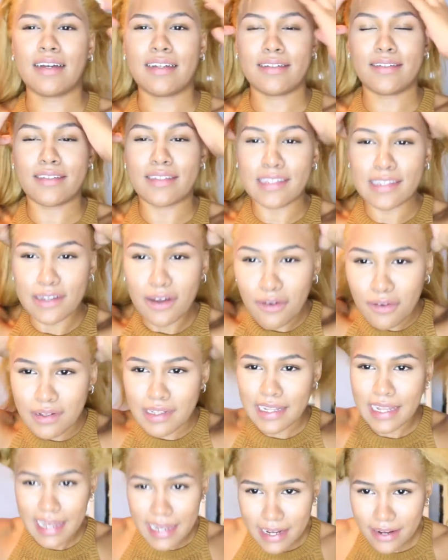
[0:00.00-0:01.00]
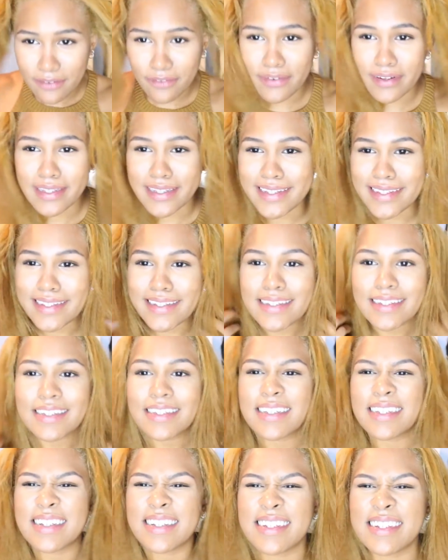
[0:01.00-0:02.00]
I just don't like really
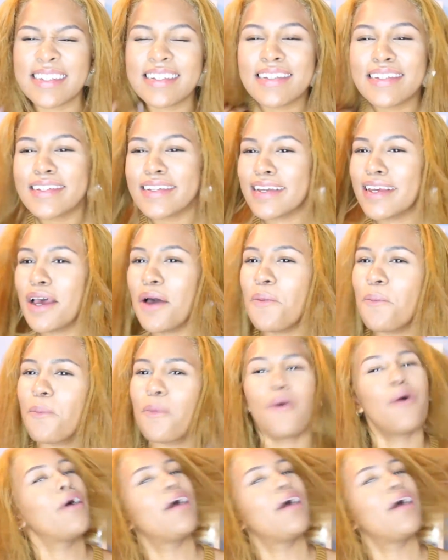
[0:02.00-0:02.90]
these more